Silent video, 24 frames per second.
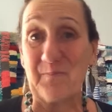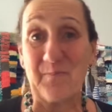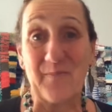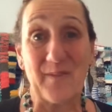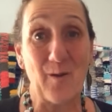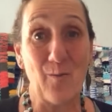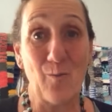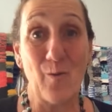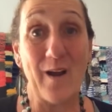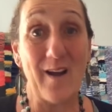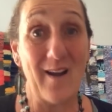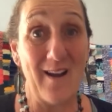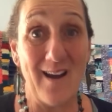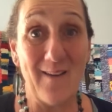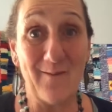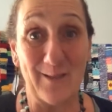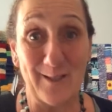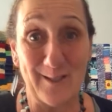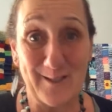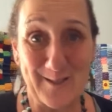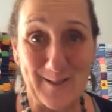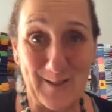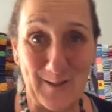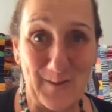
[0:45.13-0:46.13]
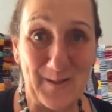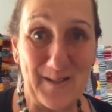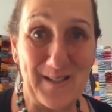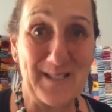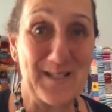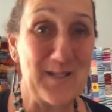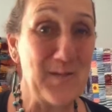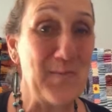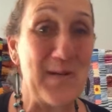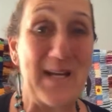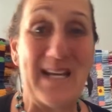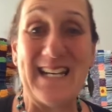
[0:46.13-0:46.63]
wherever. So
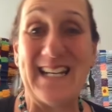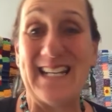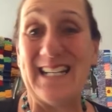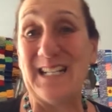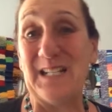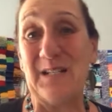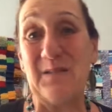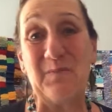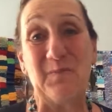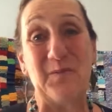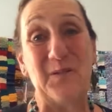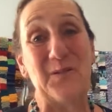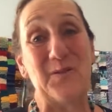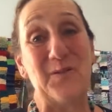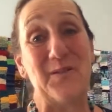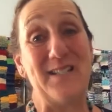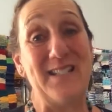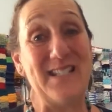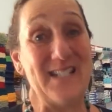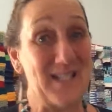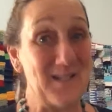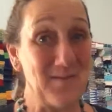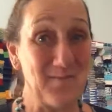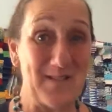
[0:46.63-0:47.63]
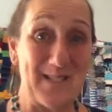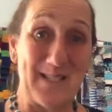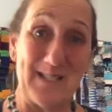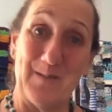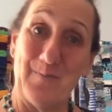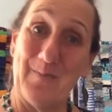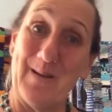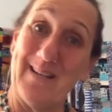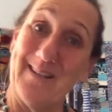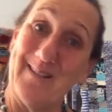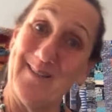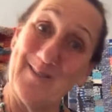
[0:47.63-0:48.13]
it's been in museums, it's
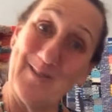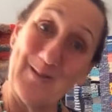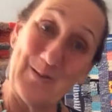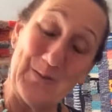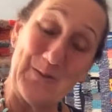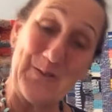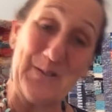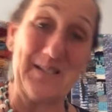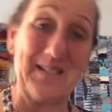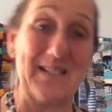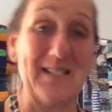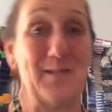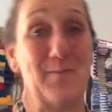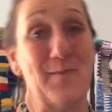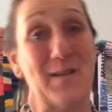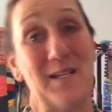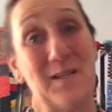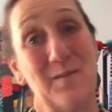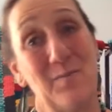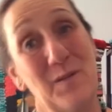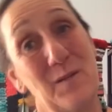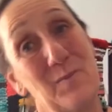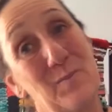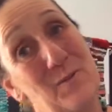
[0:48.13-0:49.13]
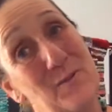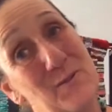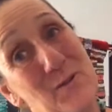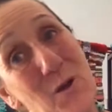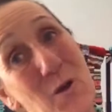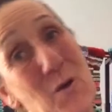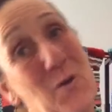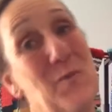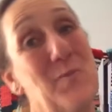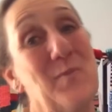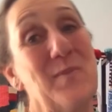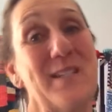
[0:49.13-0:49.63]
been in schools, it's been in people's
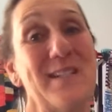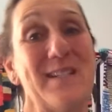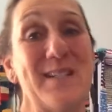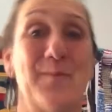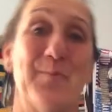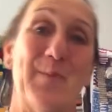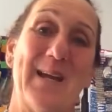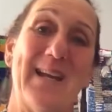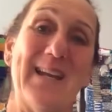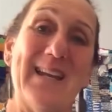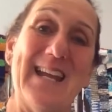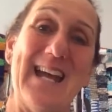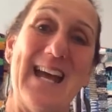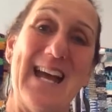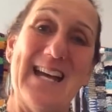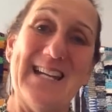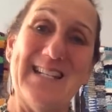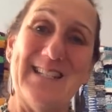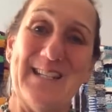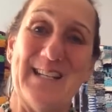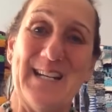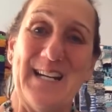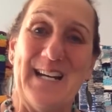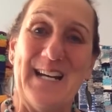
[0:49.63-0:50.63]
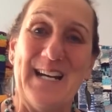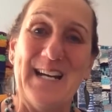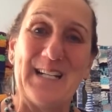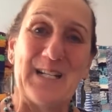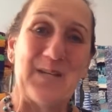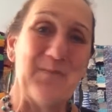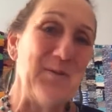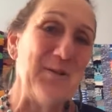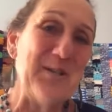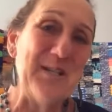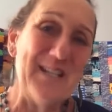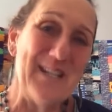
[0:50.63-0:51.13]
homes, it's been at
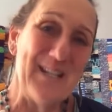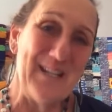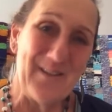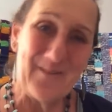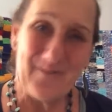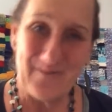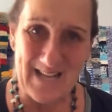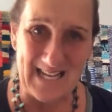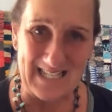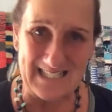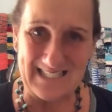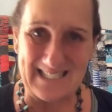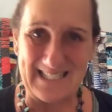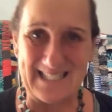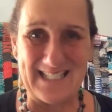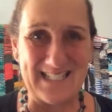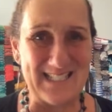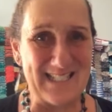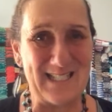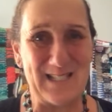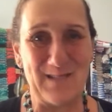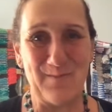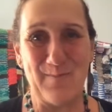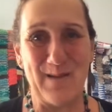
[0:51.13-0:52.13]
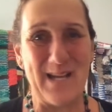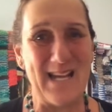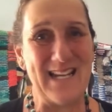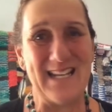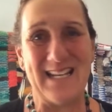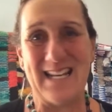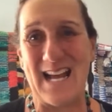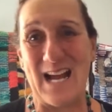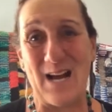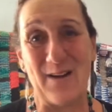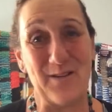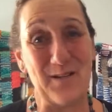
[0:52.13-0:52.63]
community events, it's been
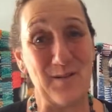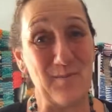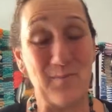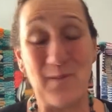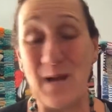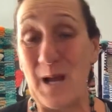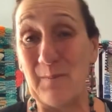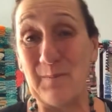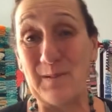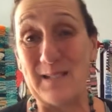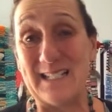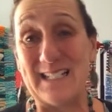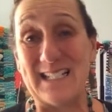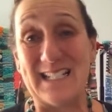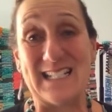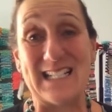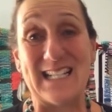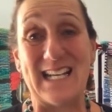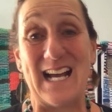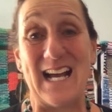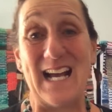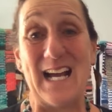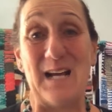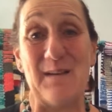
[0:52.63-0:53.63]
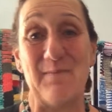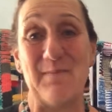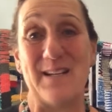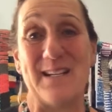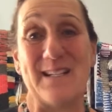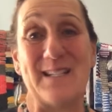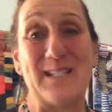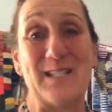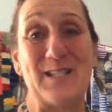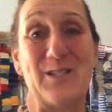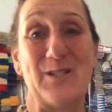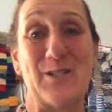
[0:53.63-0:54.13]
out in public.
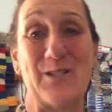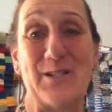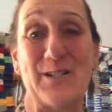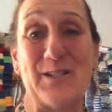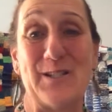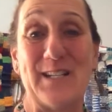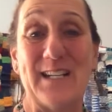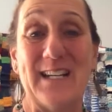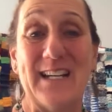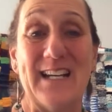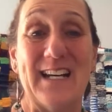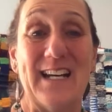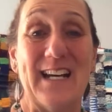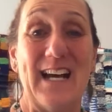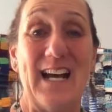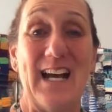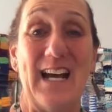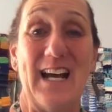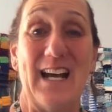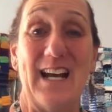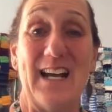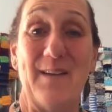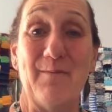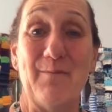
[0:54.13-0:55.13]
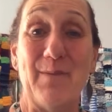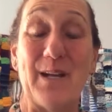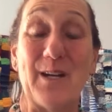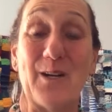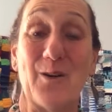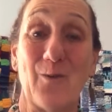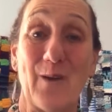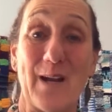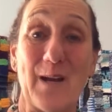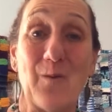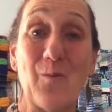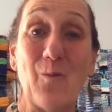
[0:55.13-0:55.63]
It's just been a
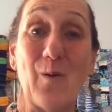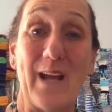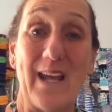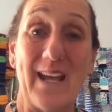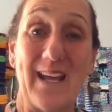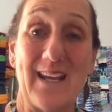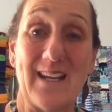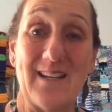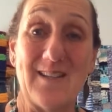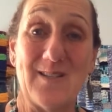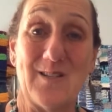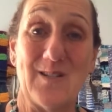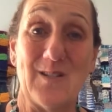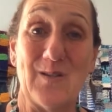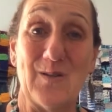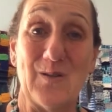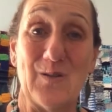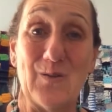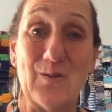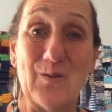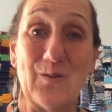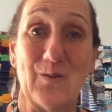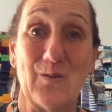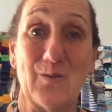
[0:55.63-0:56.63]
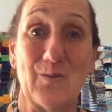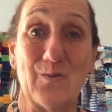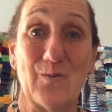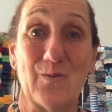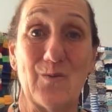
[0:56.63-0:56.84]
great way to